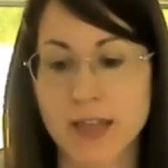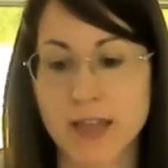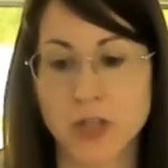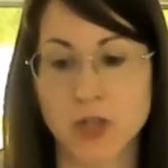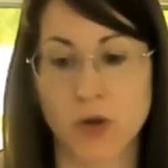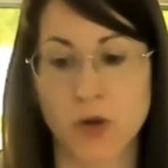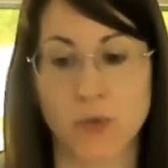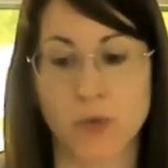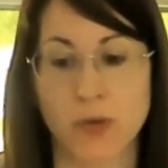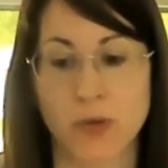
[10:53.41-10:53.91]

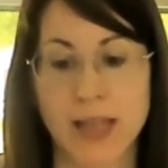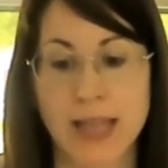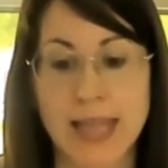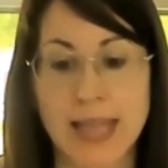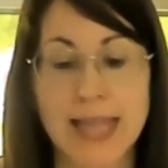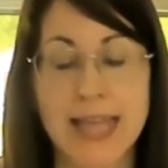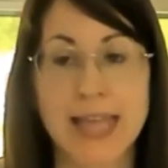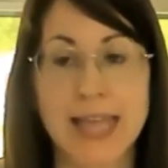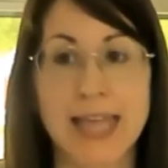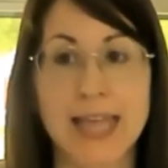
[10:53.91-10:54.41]
So
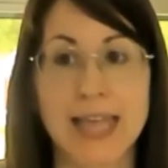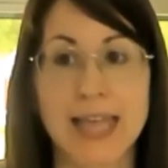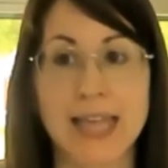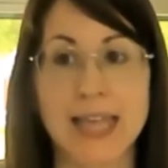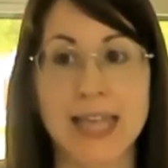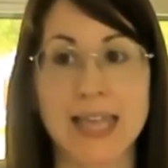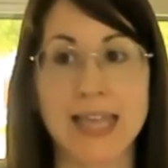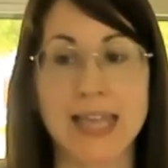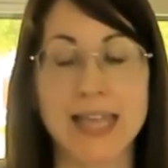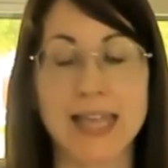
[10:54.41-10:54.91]

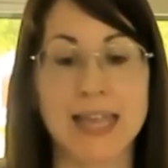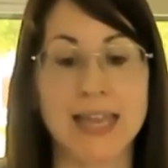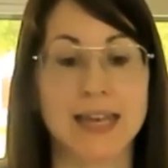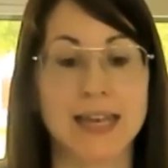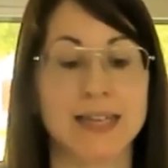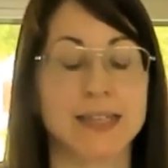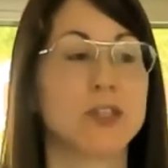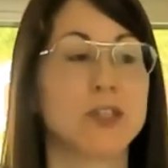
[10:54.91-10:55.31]
in a